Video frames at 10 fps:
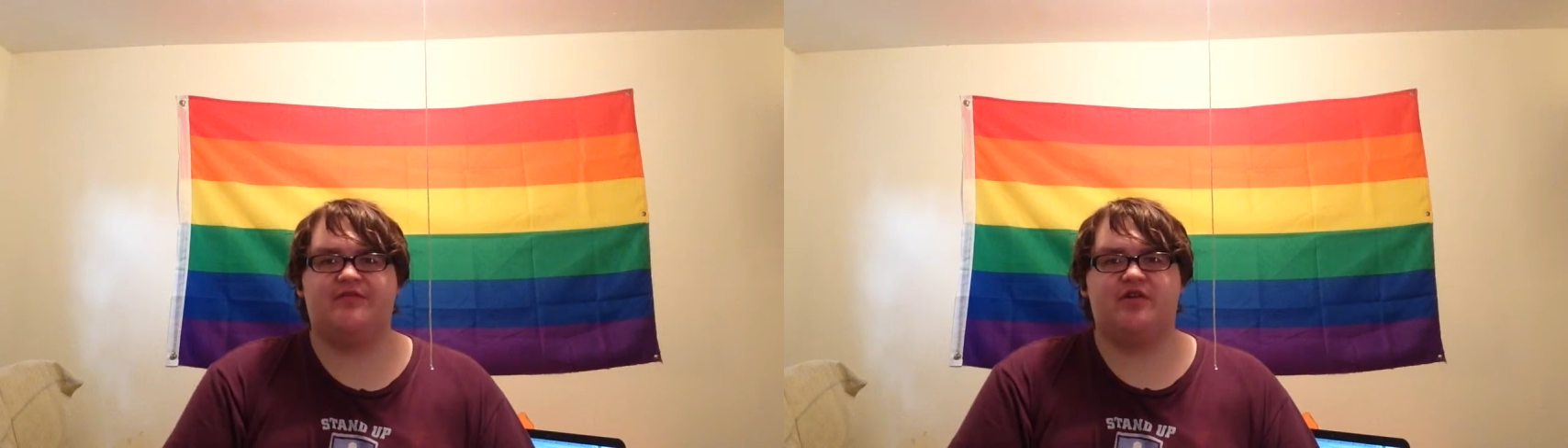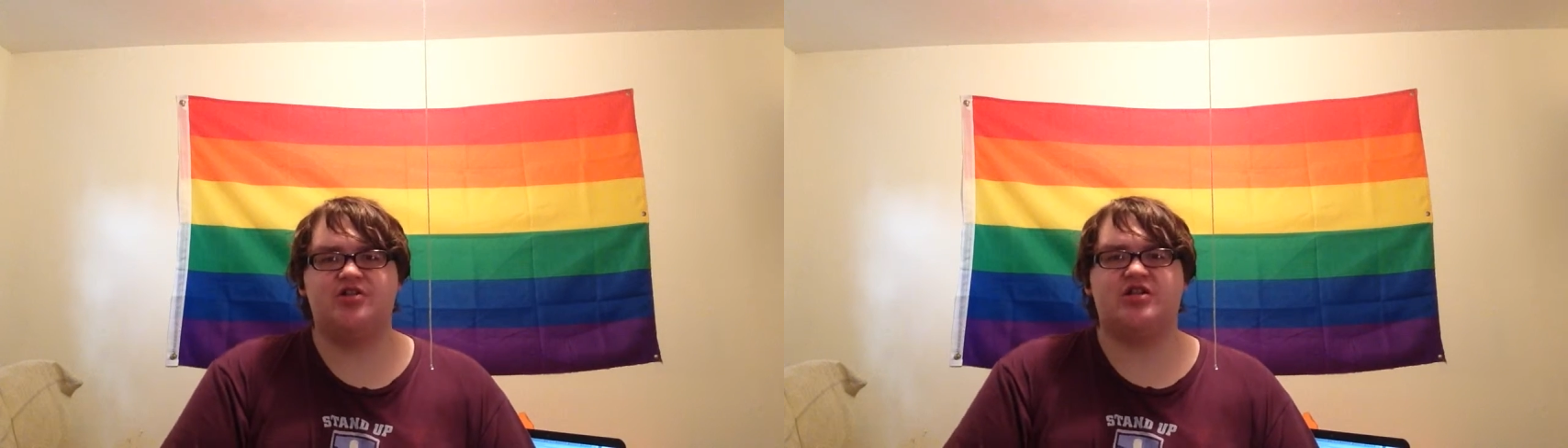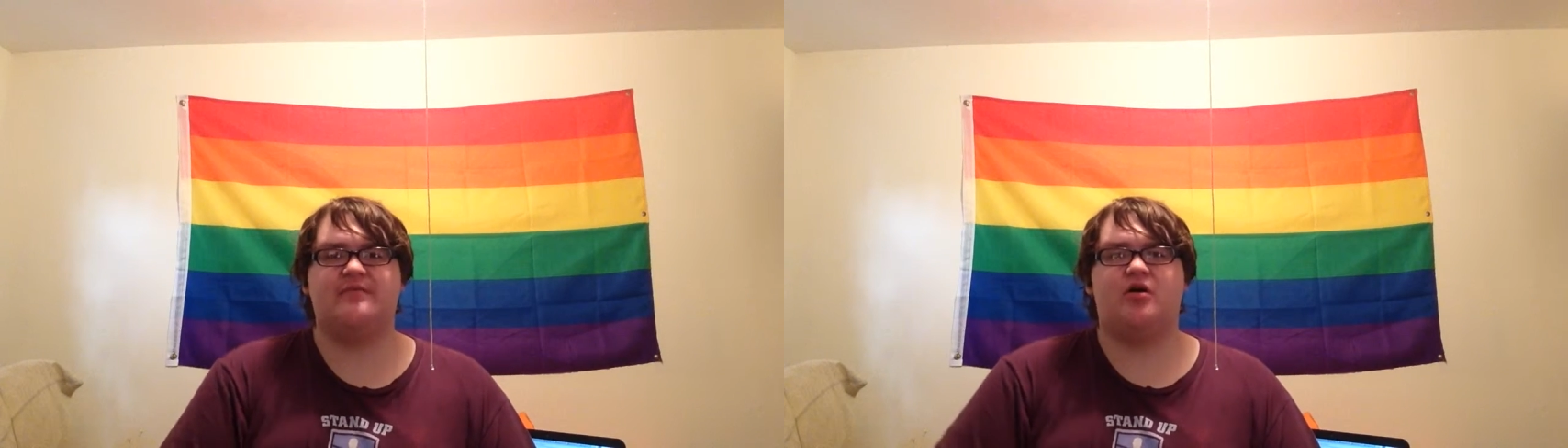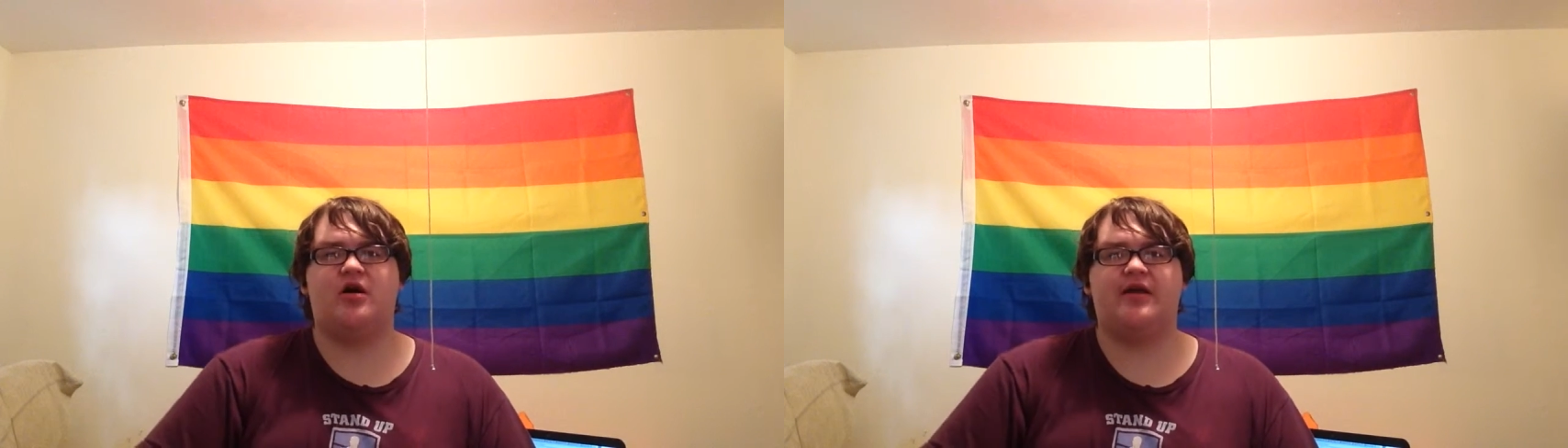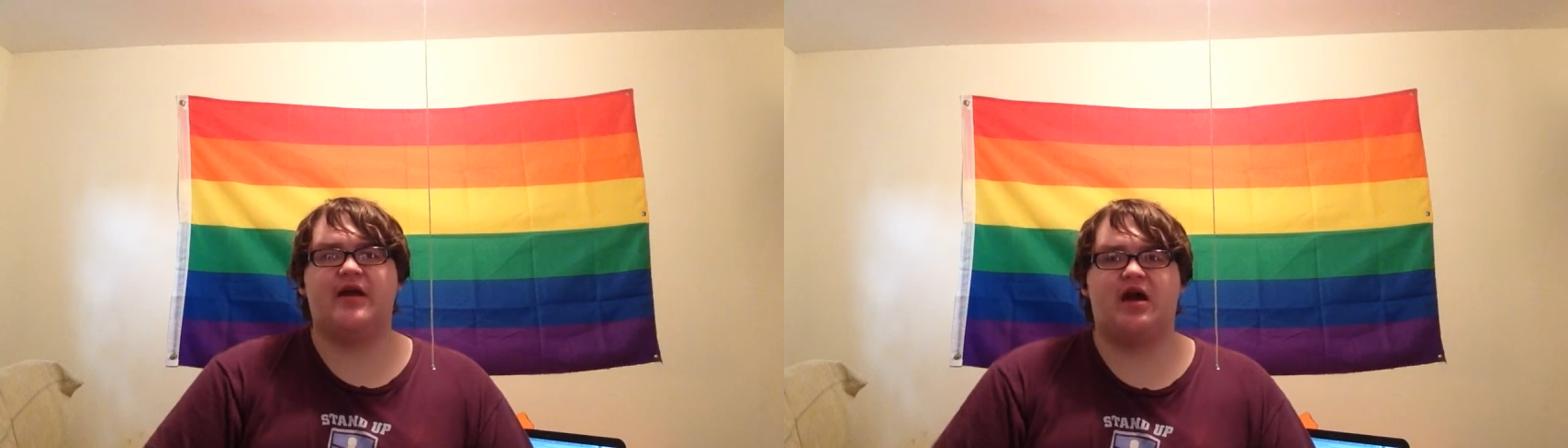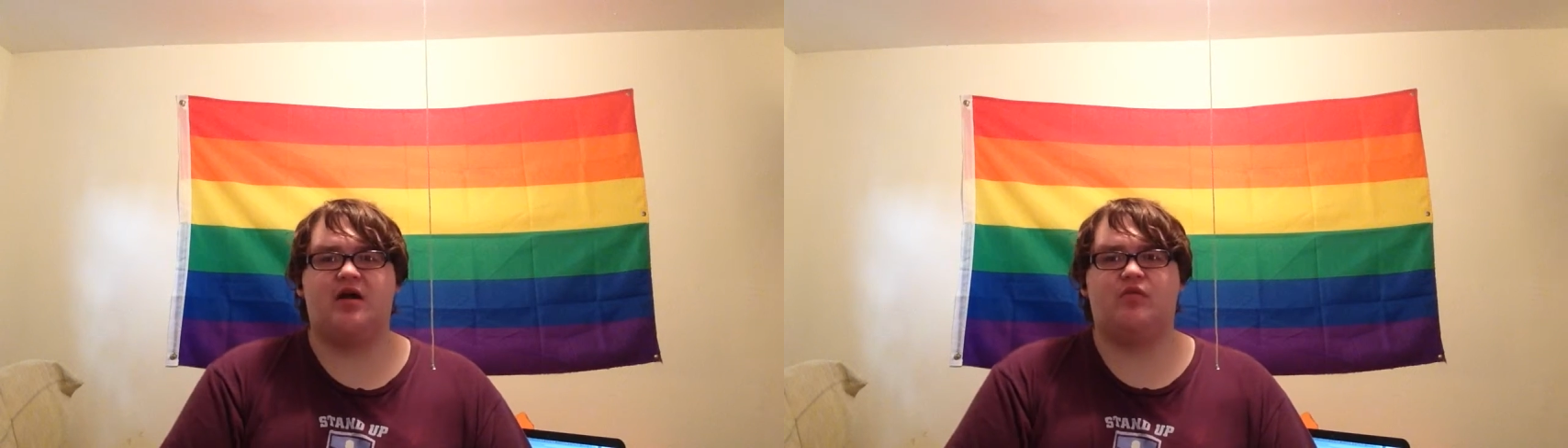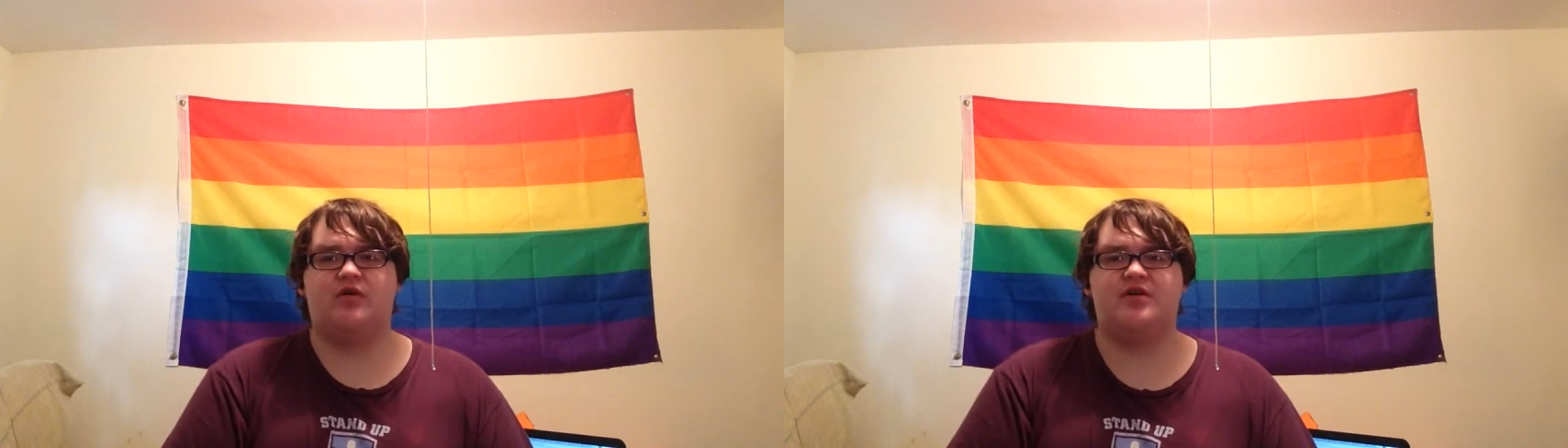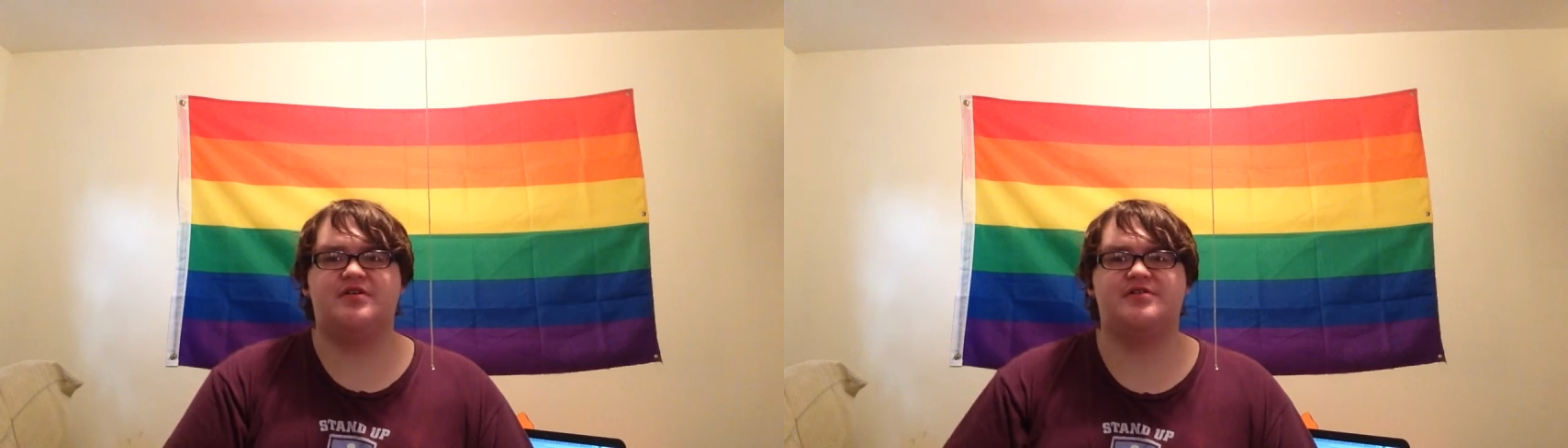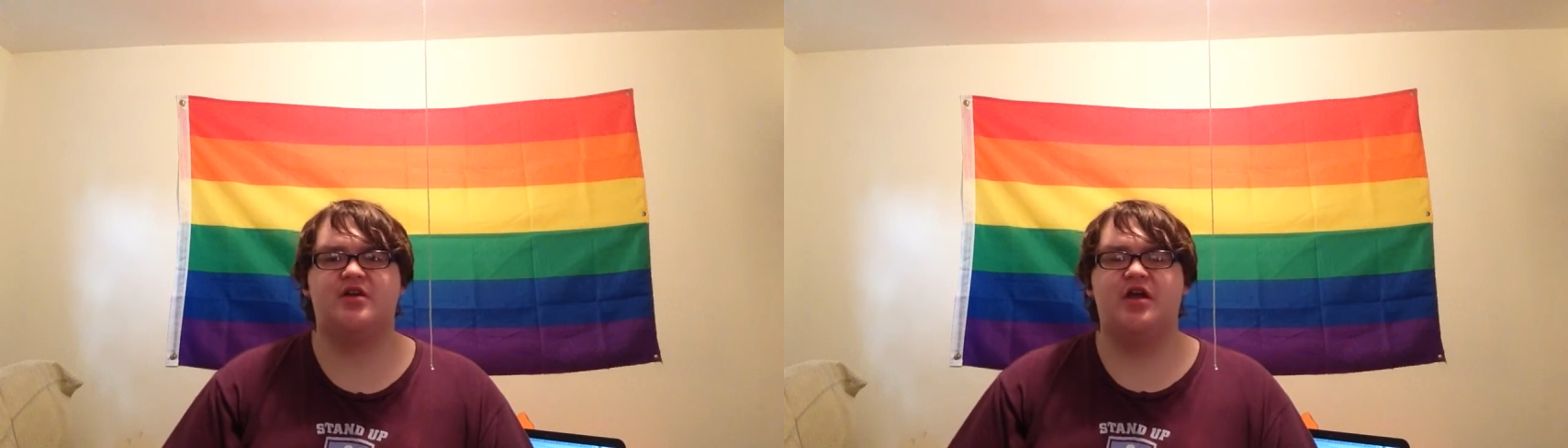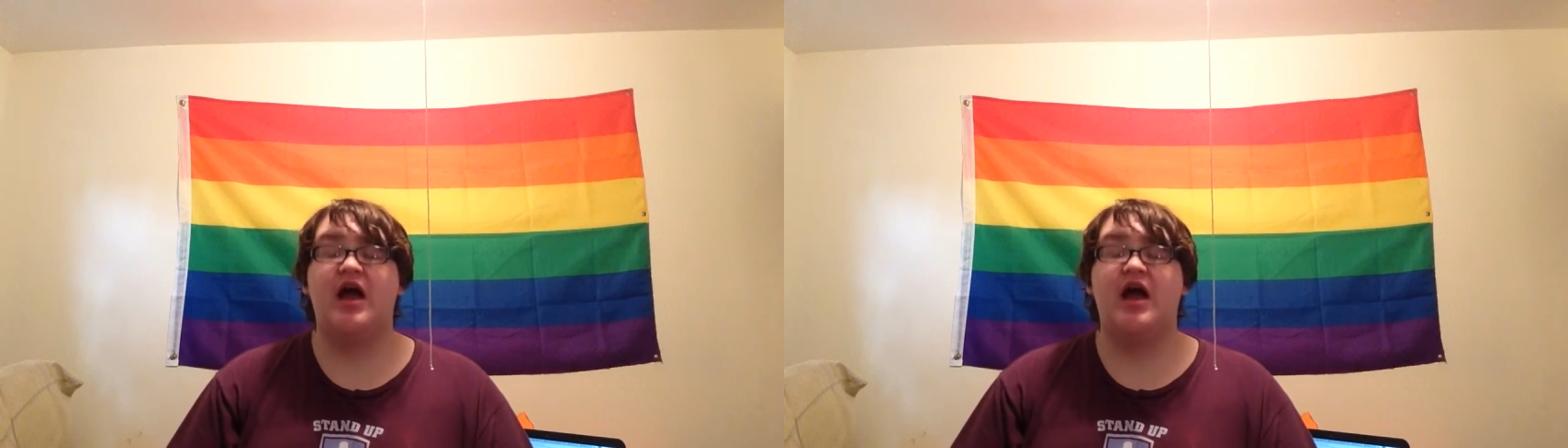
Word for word: The first time on it, I was,